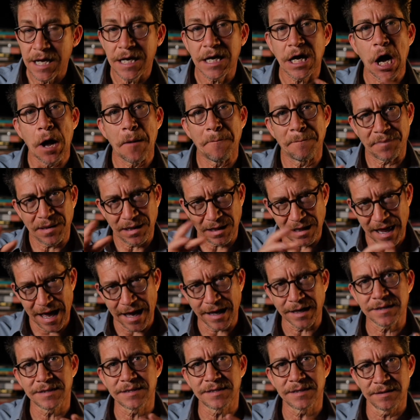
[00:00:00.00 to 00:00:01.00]

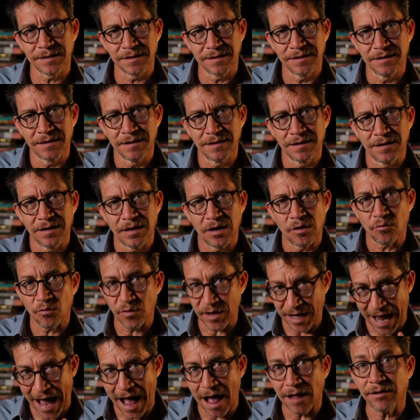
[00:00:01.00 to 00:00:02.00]
complex
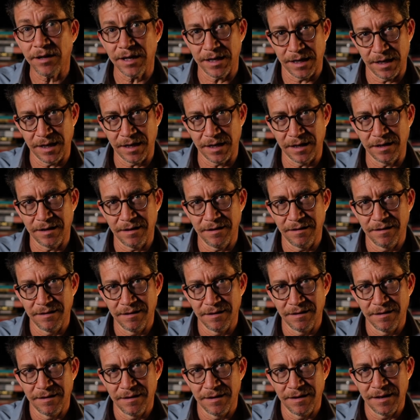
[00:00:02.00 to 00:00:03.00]
reality,
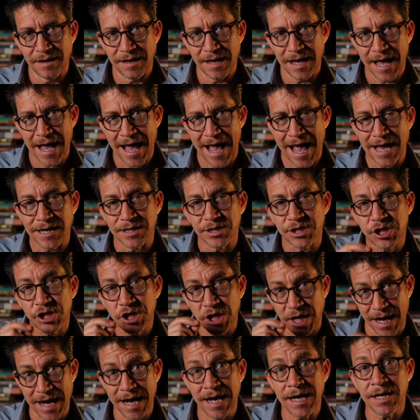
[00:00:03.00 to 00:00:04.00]
and
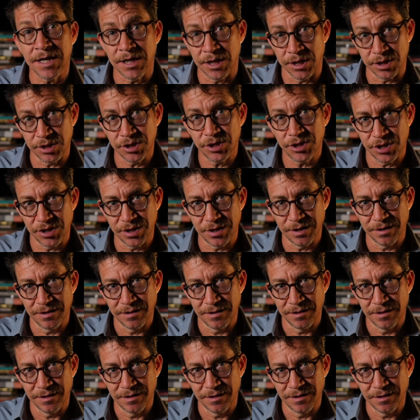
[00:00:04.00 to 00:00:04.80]
changing